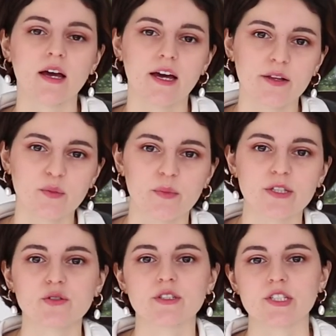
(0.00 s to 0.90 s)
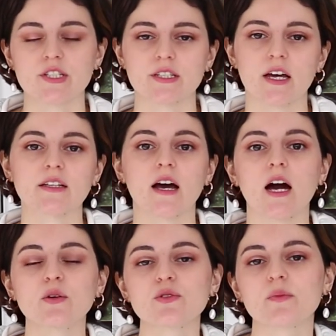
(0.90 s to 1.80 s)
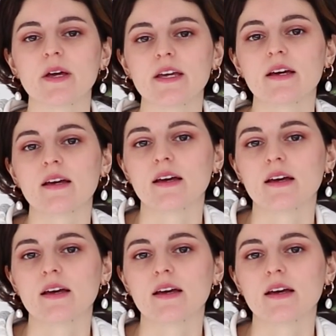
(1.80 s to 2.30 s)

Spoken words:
helped me to understand how to make